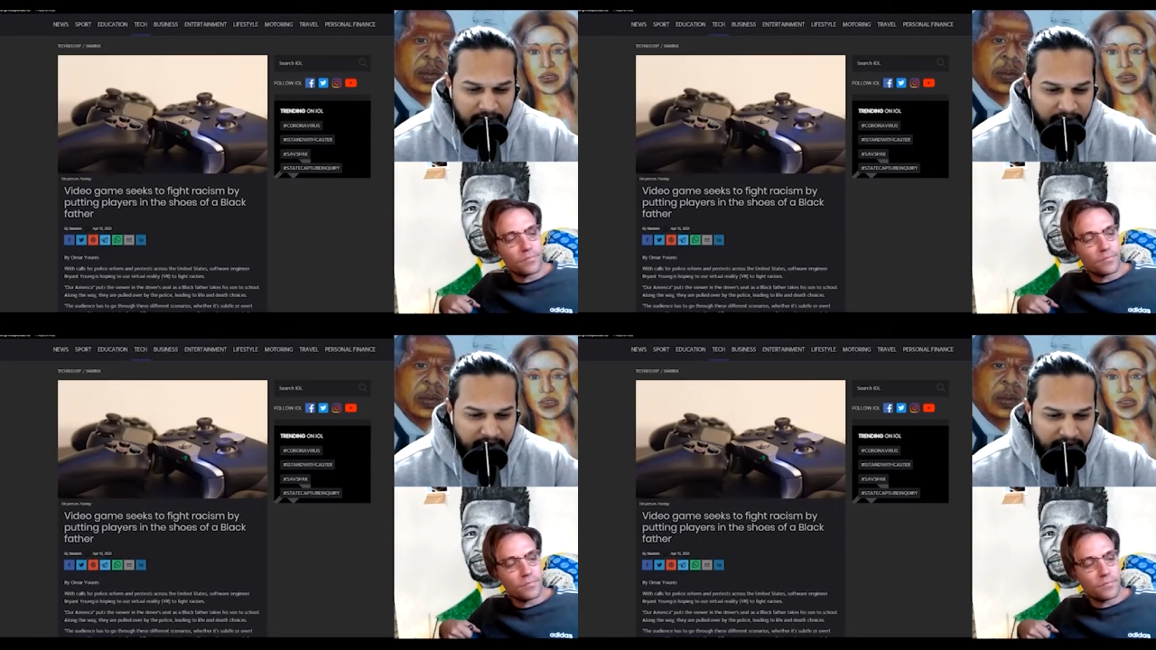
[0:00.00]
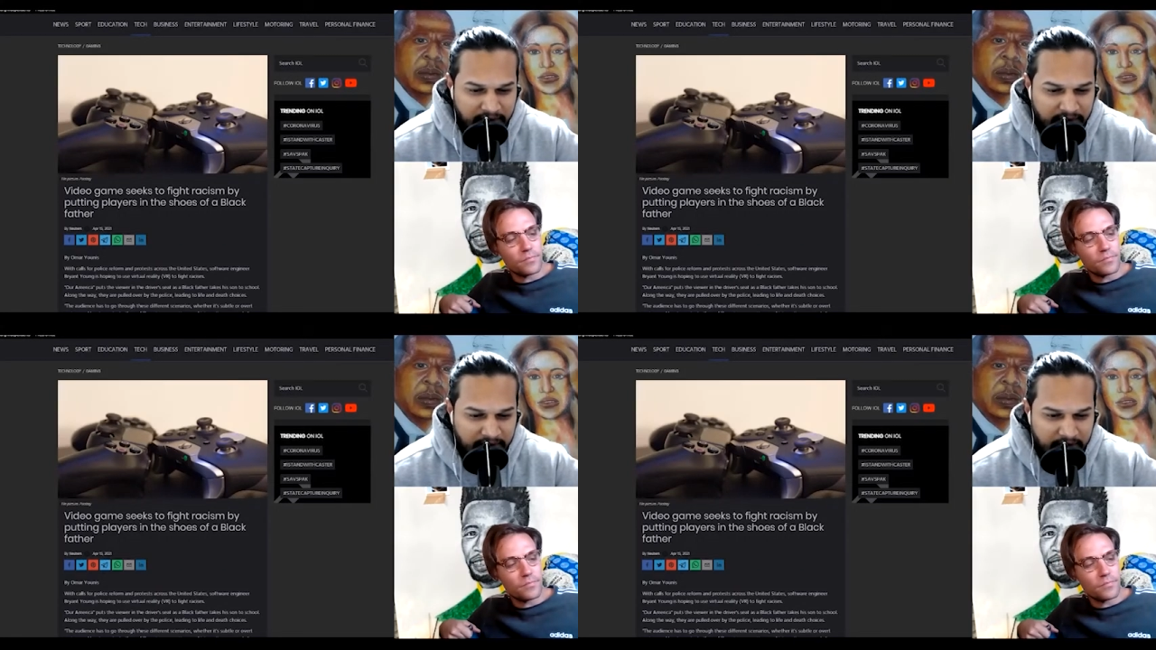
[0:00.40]

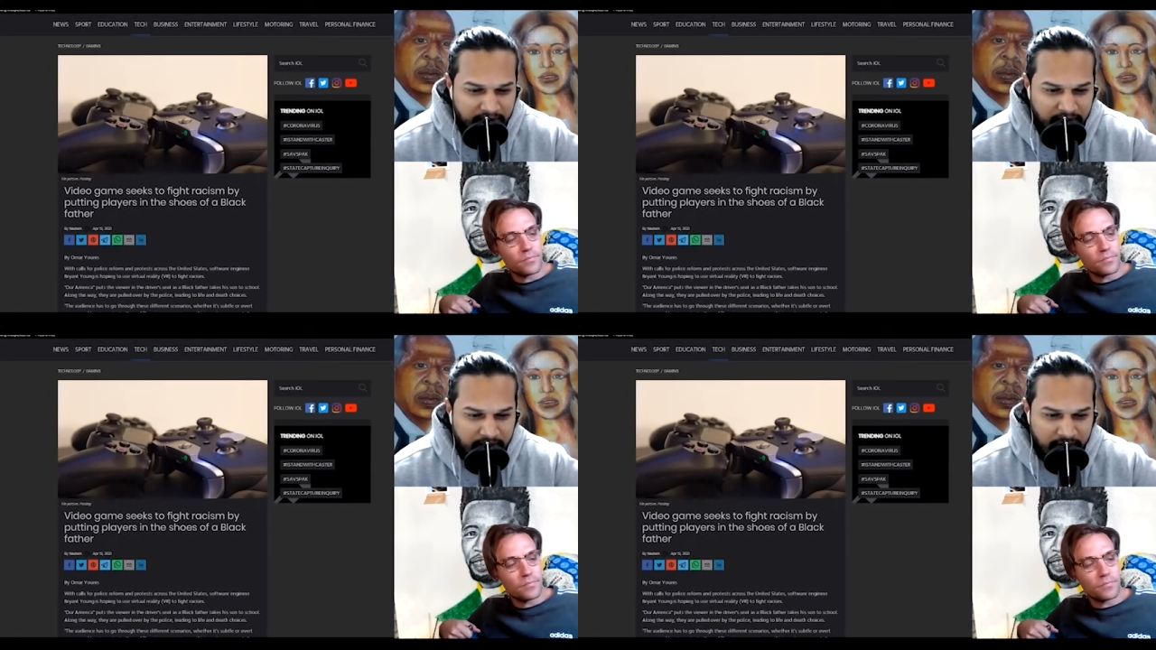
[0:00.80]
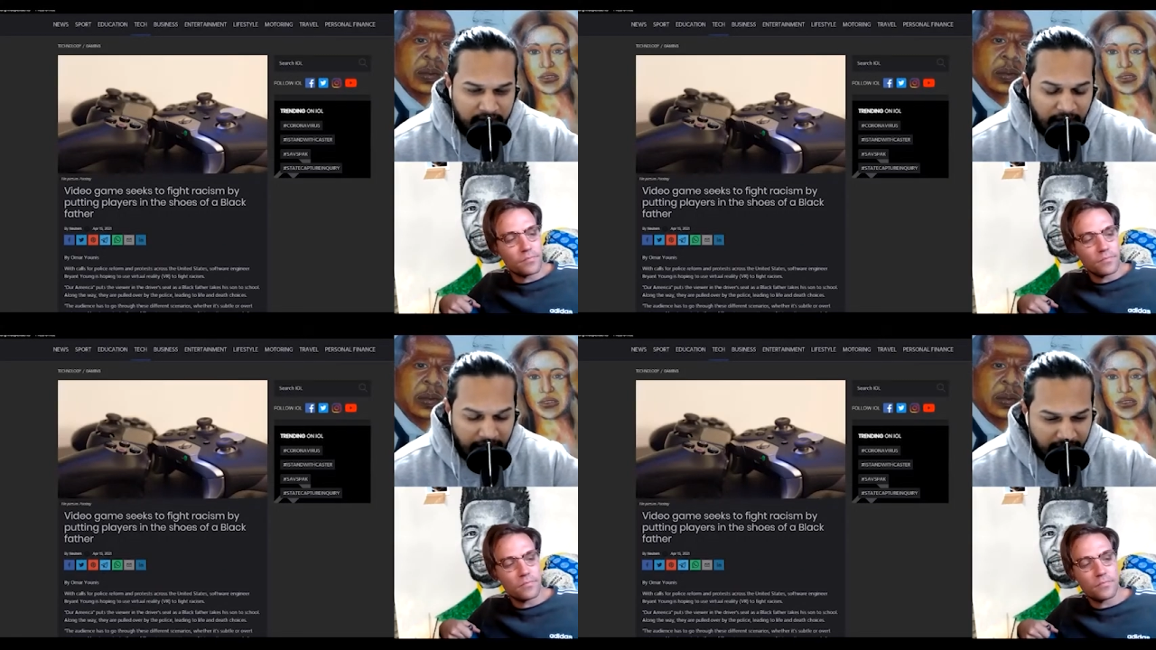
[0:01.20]
Speaker 1: Yeah.
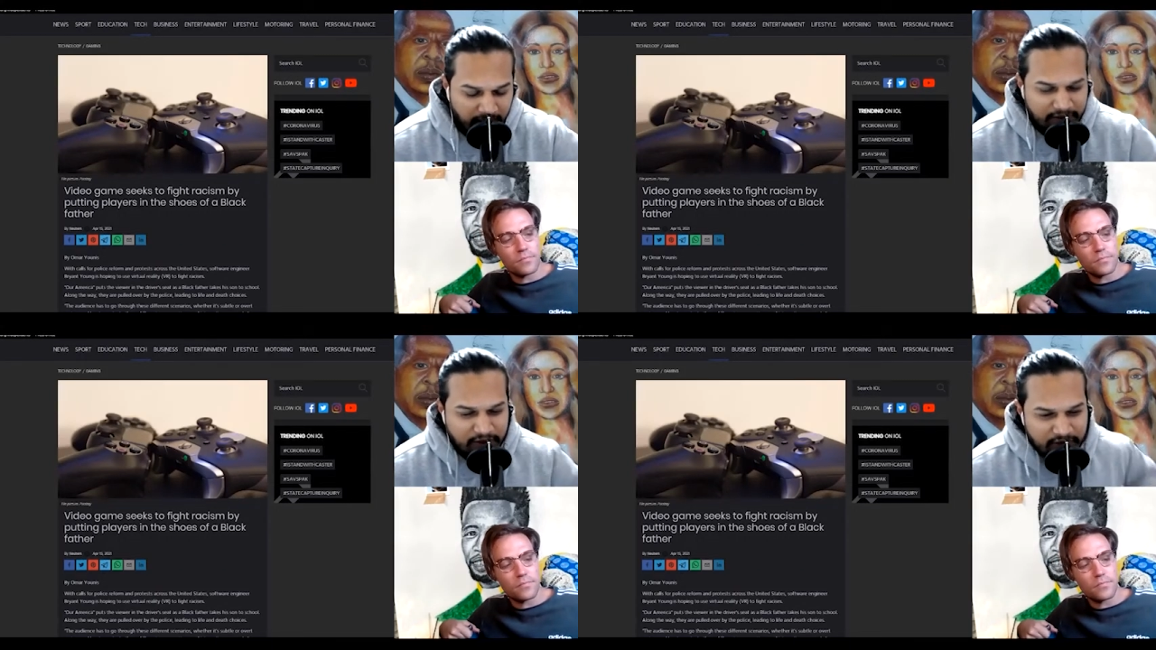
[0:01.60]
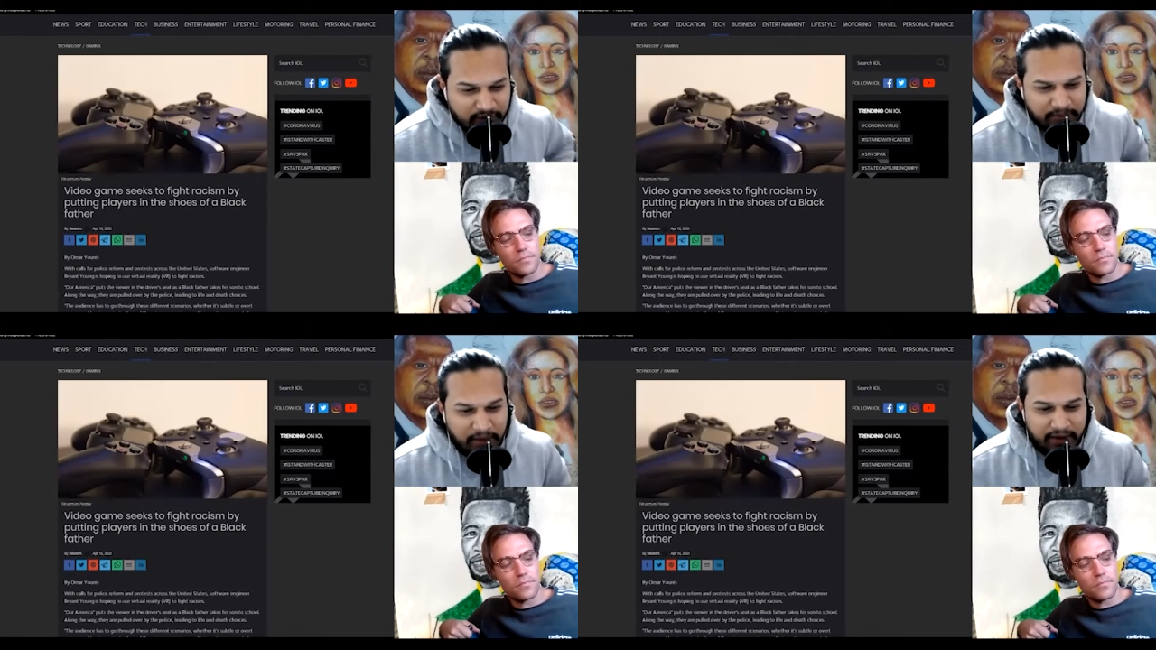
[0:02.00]
Yeah, actually, it's not
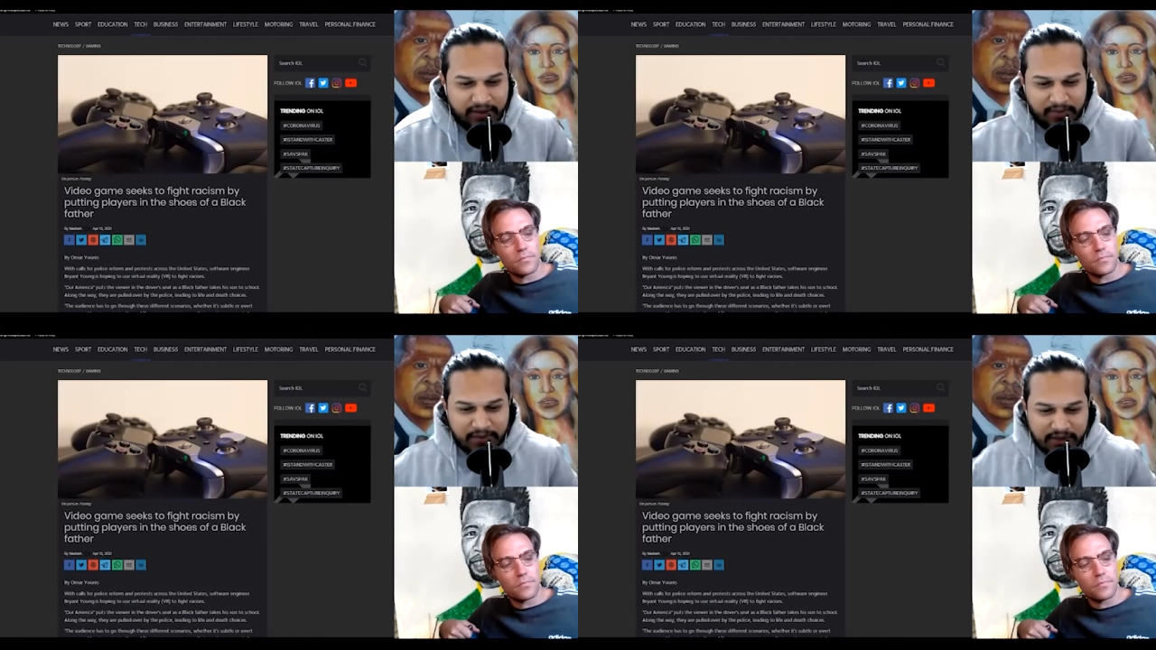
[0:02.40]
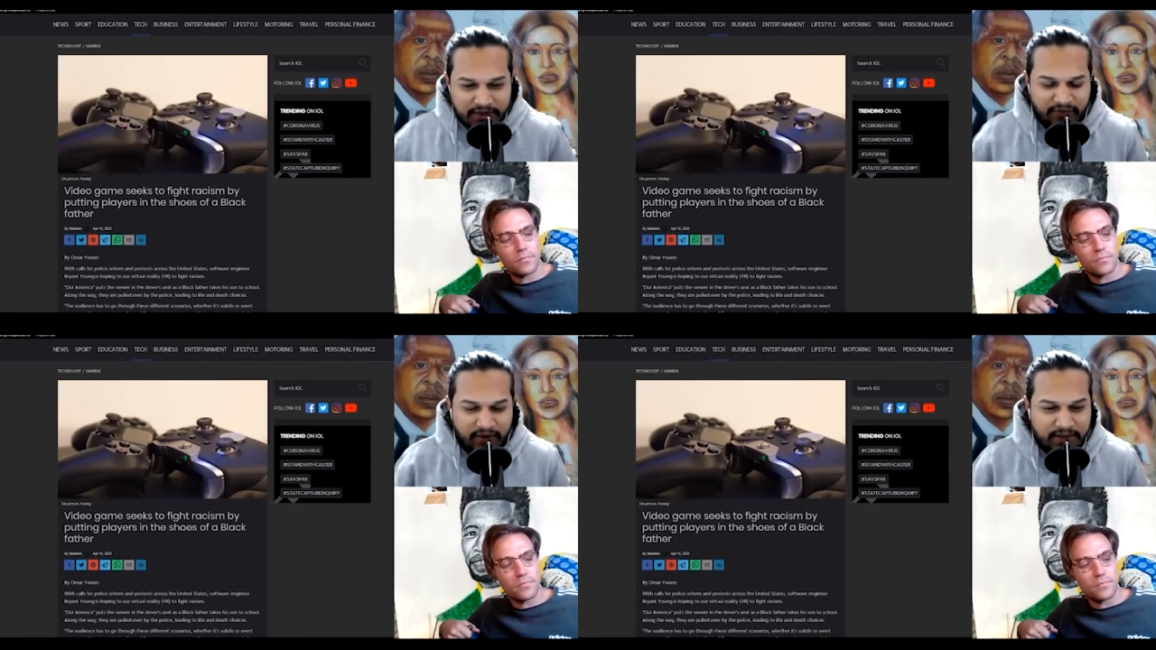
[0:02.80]
a bad idea, Must
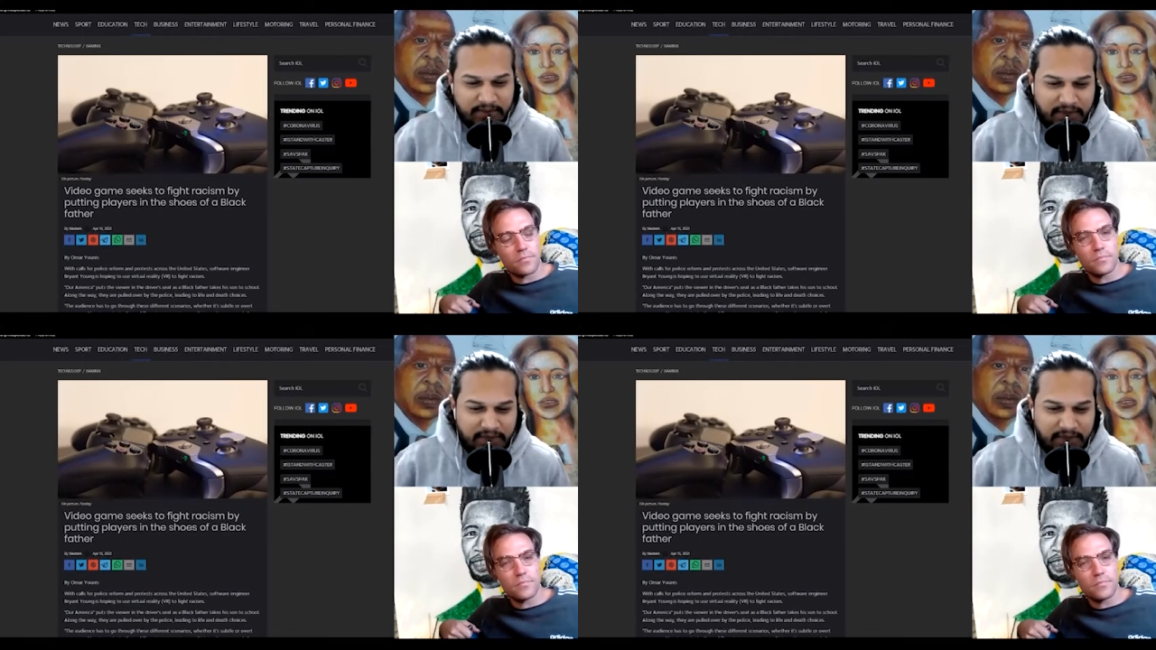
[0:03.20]
Actually, find some